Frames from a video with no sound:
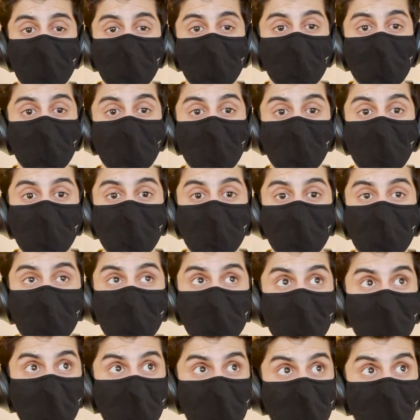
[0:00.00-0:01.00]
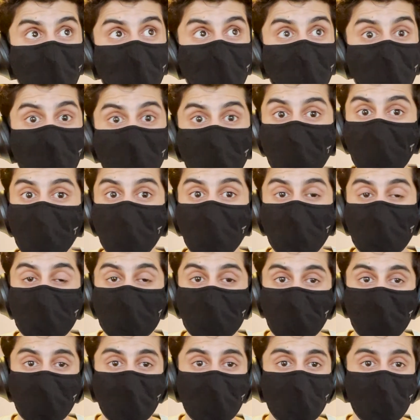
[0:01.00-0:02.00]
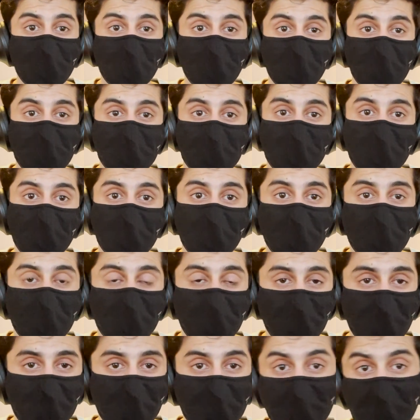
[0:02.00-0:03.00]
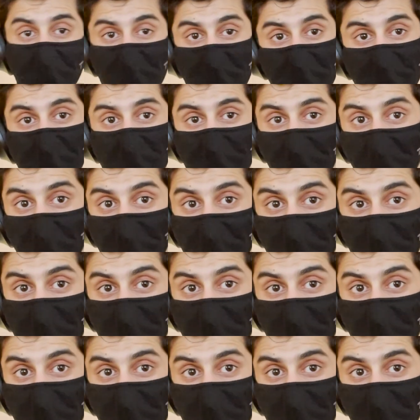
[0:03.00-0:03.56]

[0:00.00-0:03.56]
I can't wait to buy a second car. Actually, I